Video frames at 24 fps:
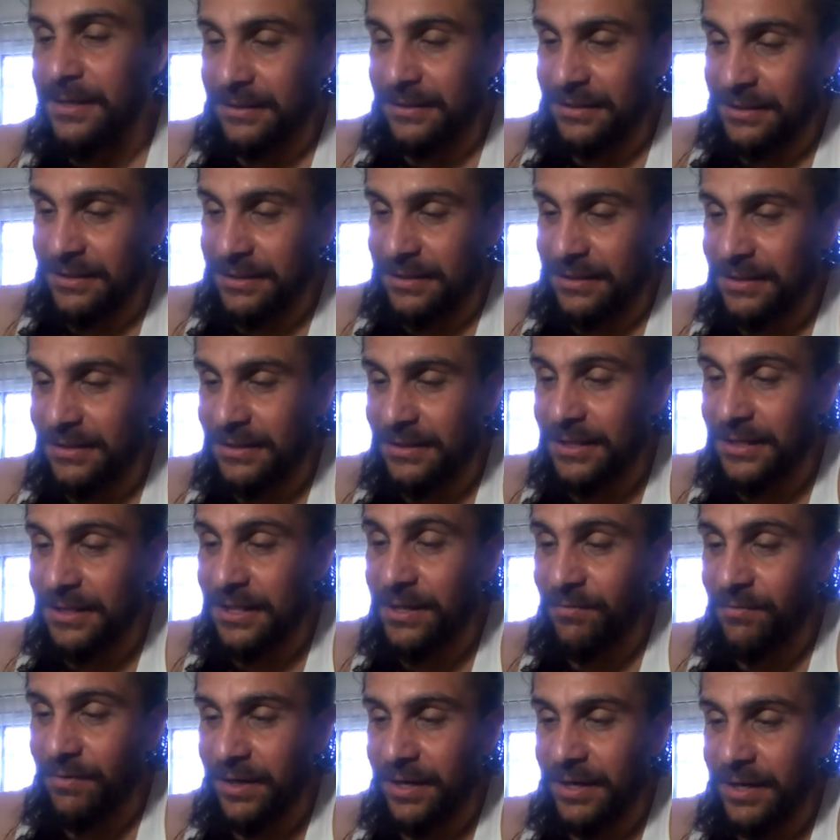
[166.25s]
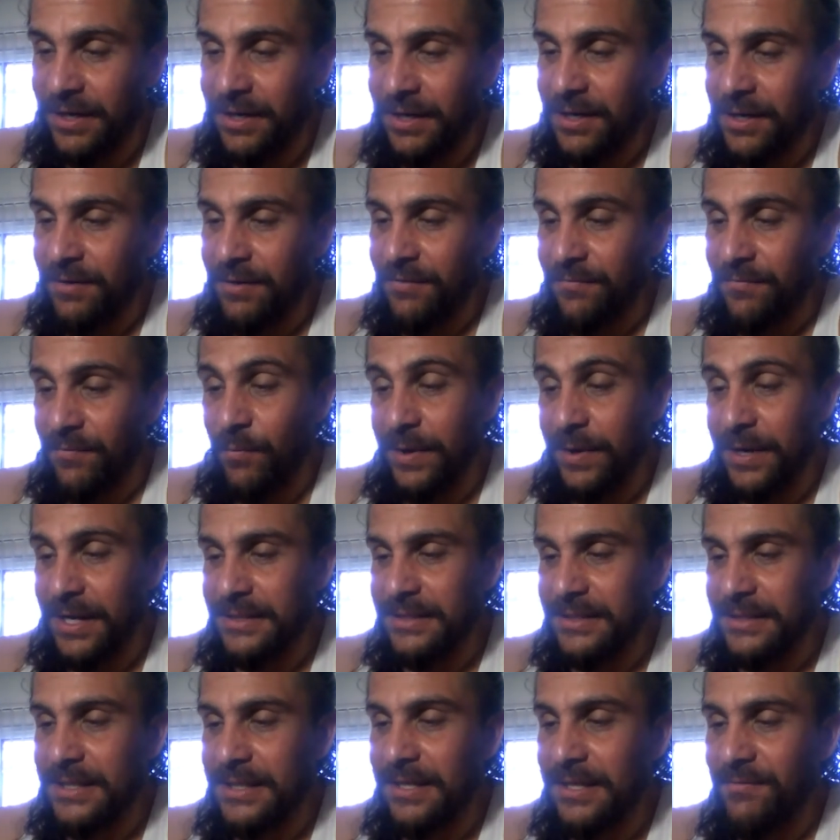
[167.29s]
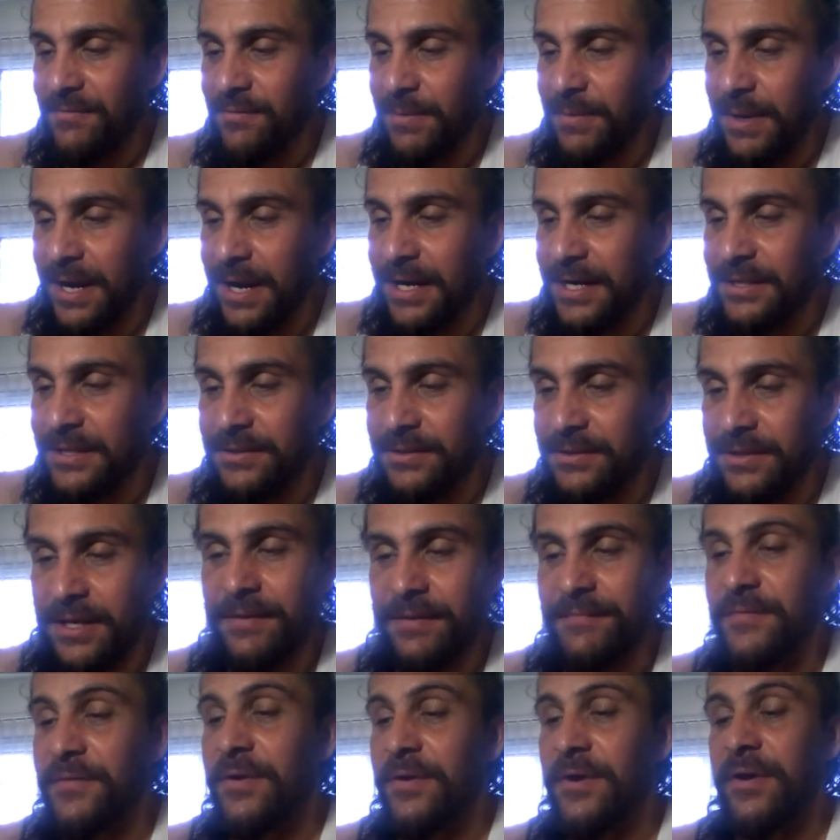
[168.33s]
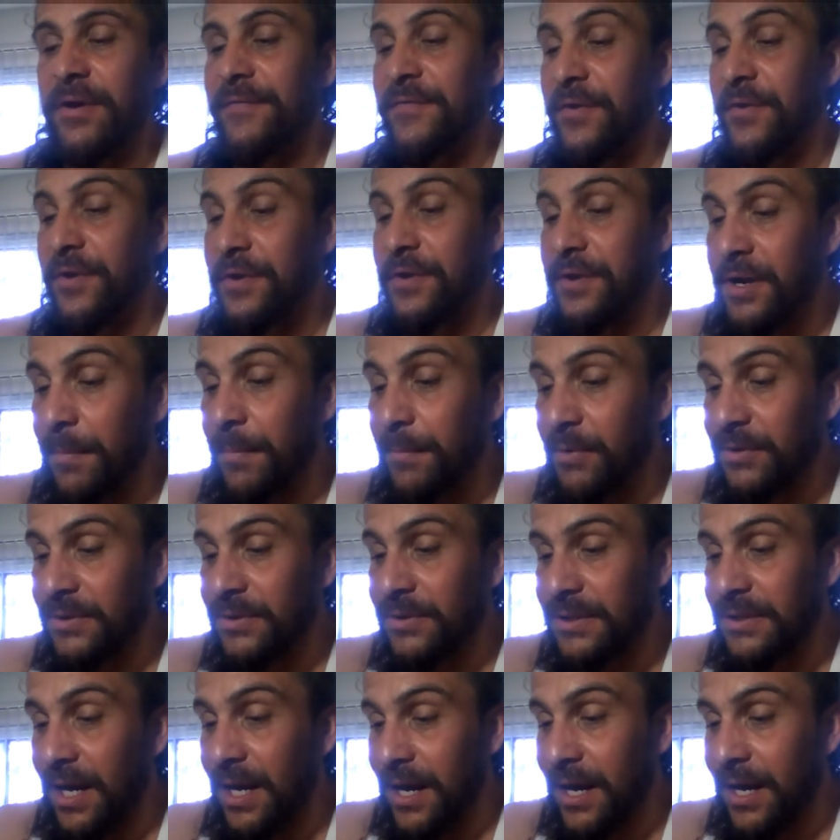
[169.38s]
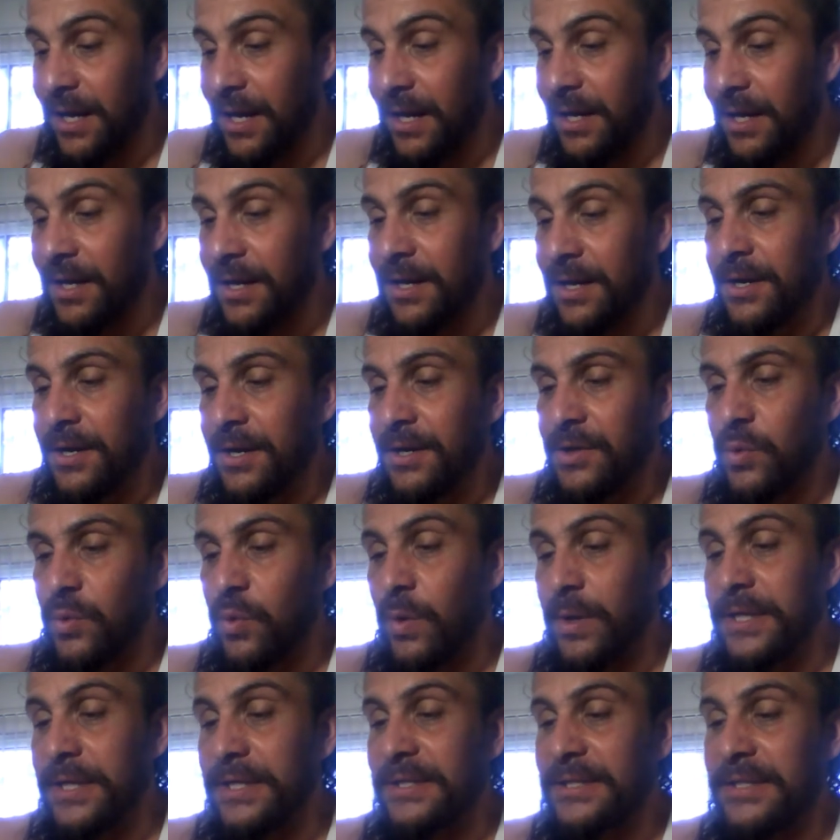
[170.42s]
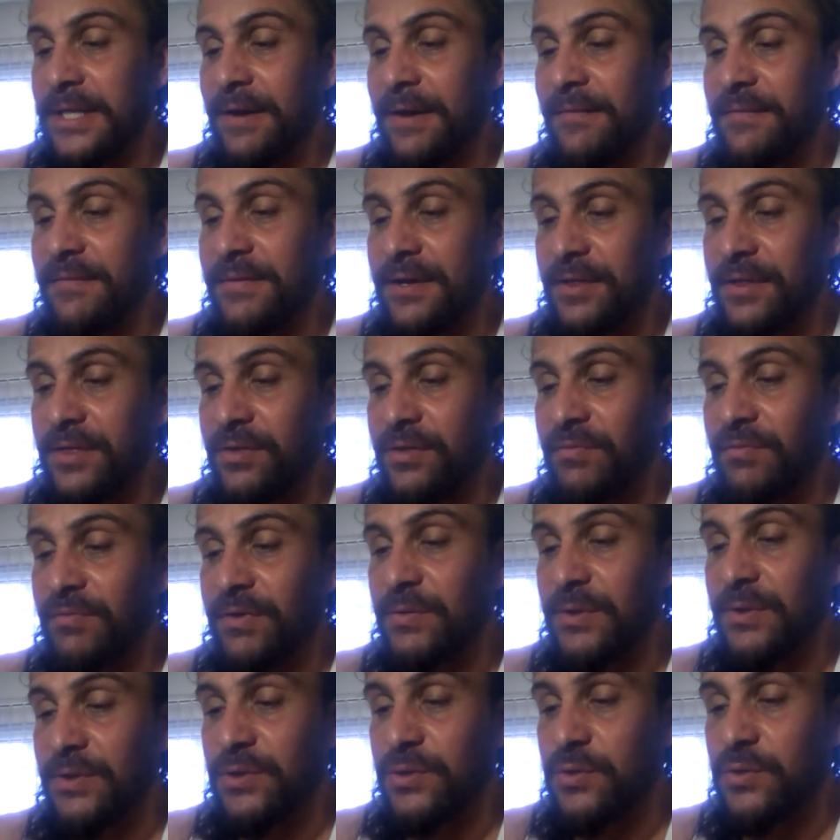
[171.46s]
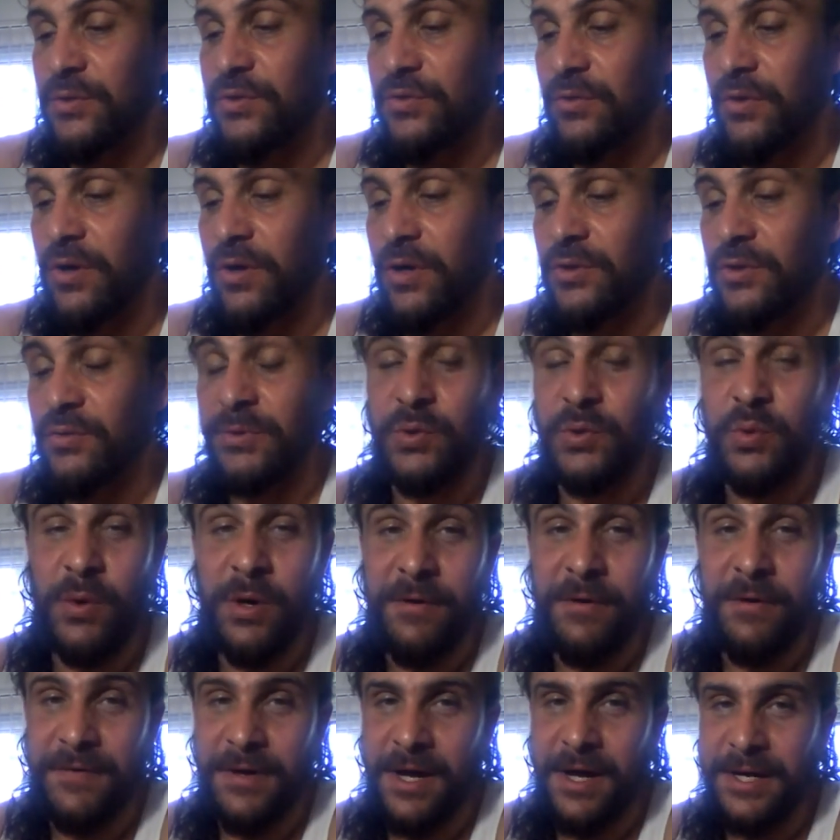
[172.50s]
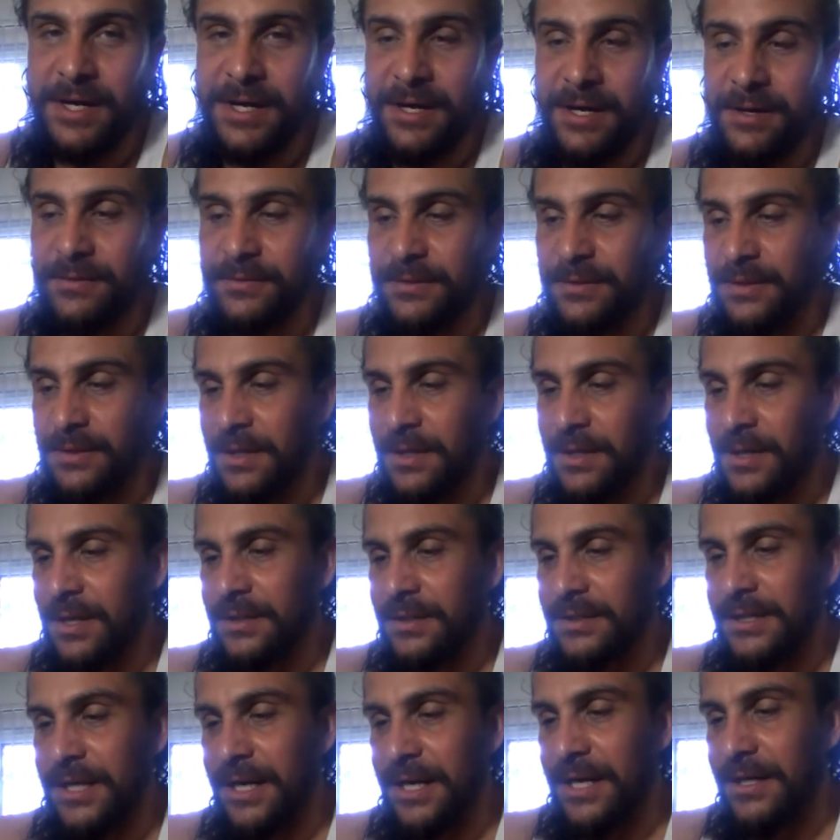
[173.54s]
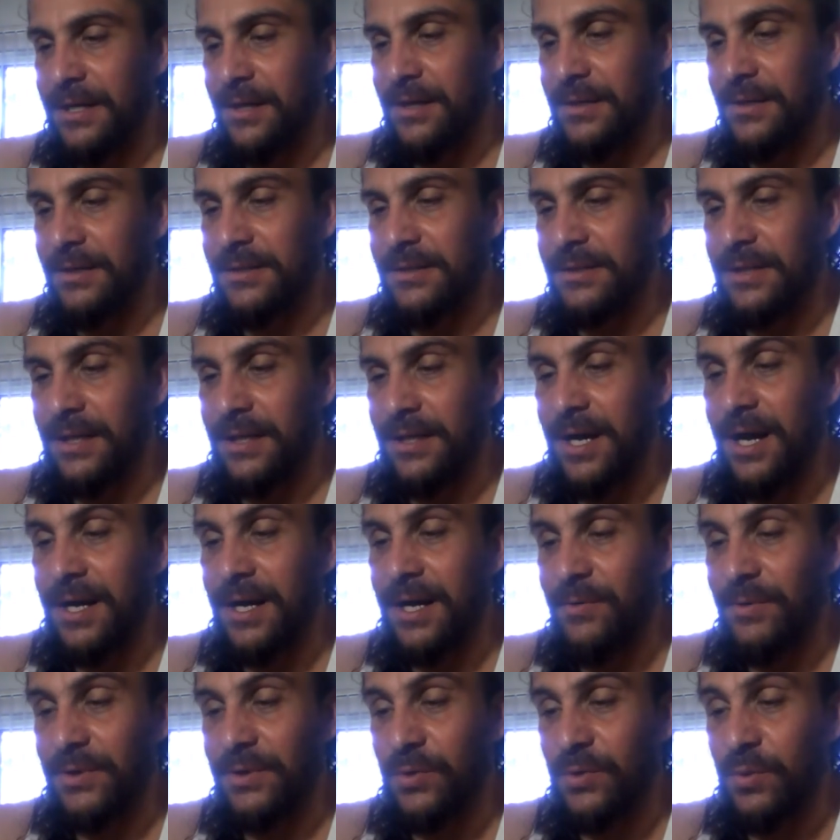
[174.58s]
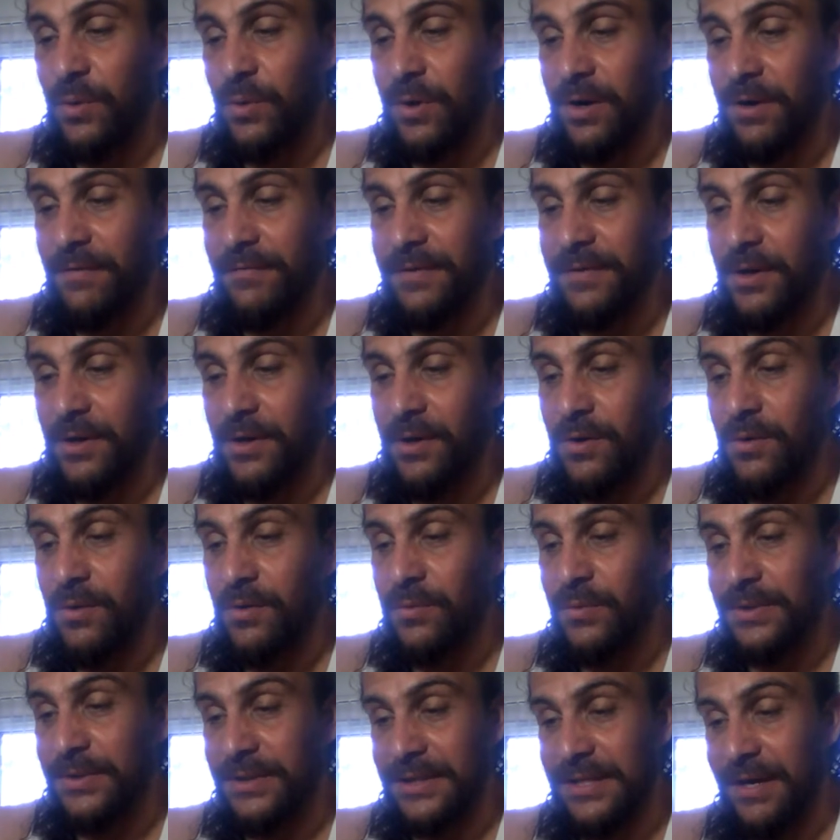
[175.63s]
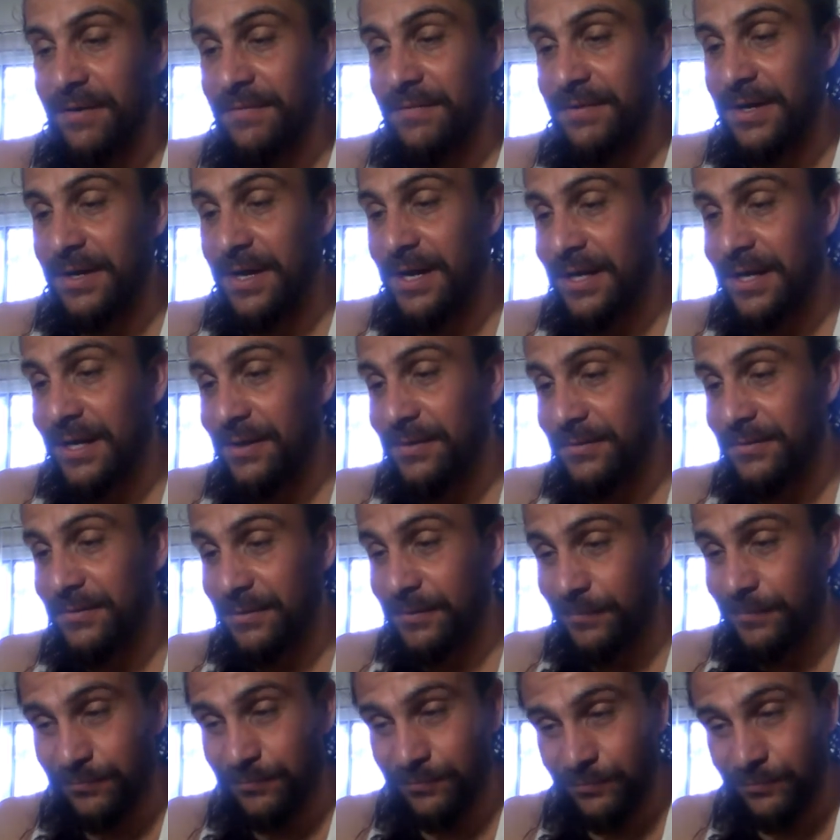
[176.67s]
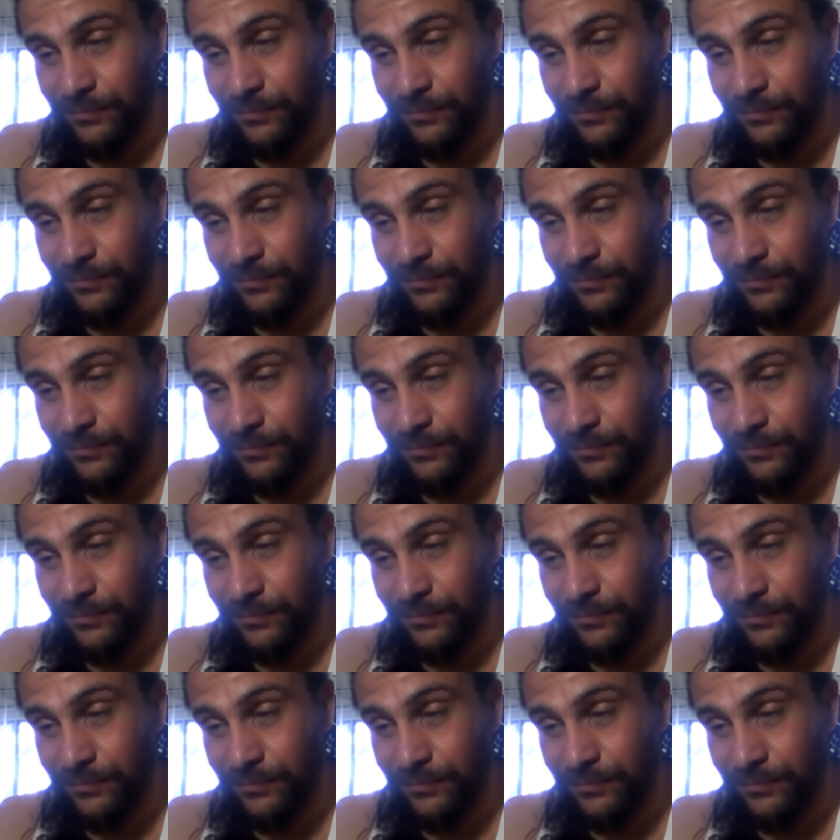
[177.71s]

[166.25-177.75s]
Considering from what I've seen of him and his, if you're a numbers guy, 27-3 with 2 draws with 12 knockouts, taking on Tanaka with 12-0 with 7 knockouts.